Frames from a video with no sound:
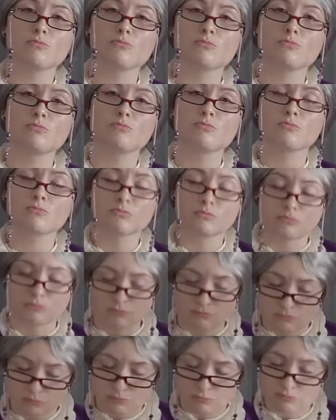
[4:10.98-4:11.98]

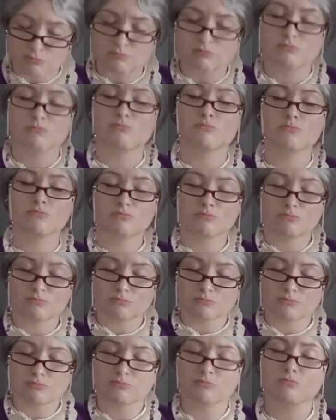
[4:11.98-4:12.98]

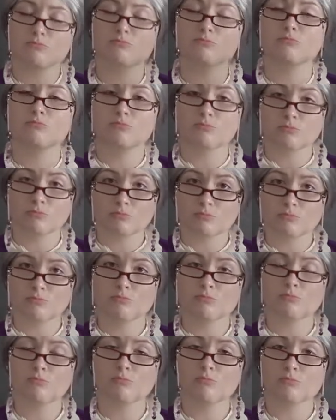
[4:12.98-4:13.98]

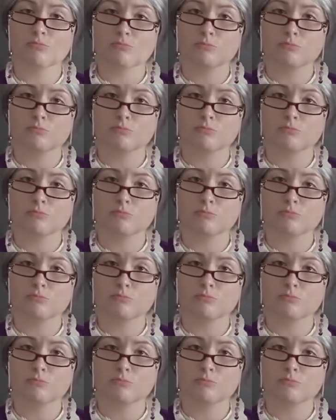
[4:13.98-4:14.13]
This person isn't speaking.